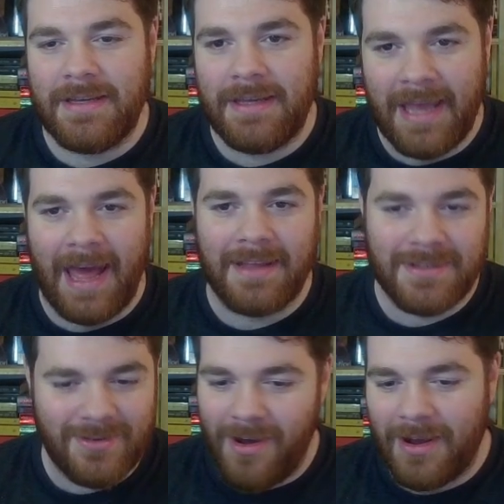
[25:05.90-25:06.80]
yeah,
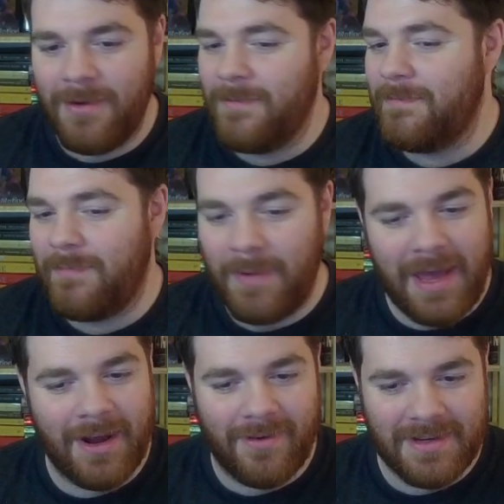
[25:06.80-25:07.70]
Strago,
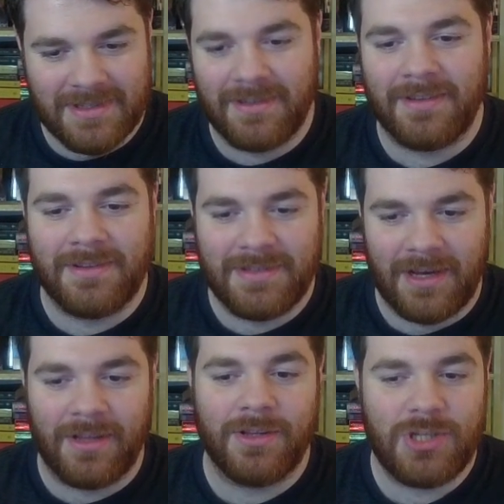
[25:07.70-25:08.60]
pay a crystal,
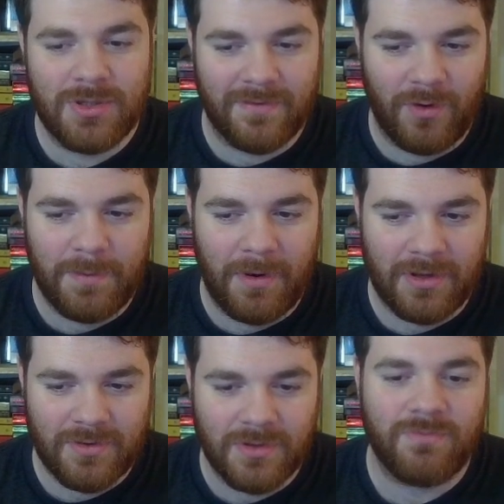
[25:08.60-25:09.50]
dull, choose 1 40 opponent
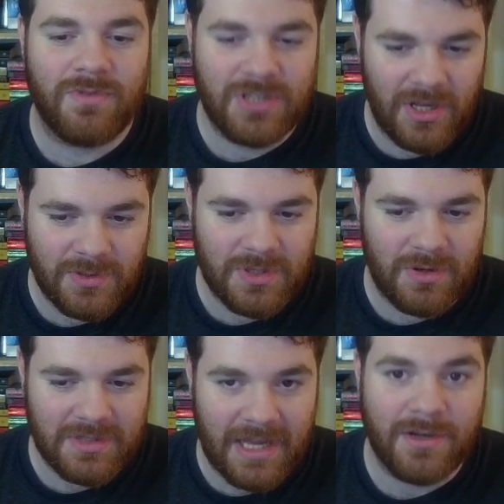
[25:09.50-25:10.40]
controls, return to his
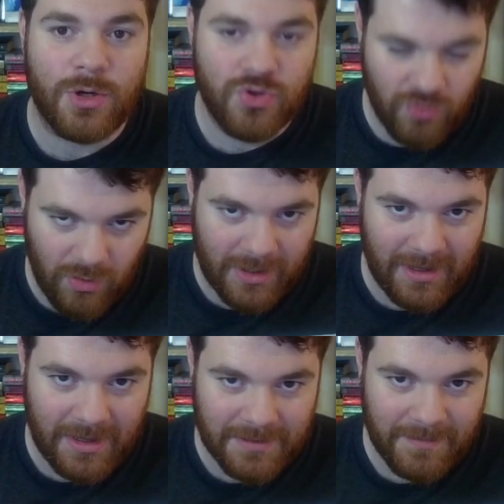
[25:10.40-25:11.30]
owner's hand, draw a
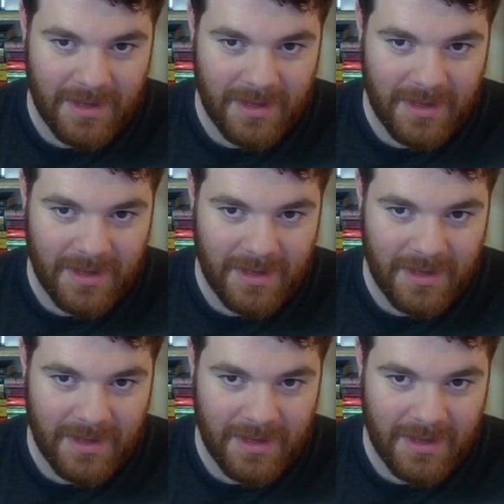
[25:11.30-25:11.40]
card.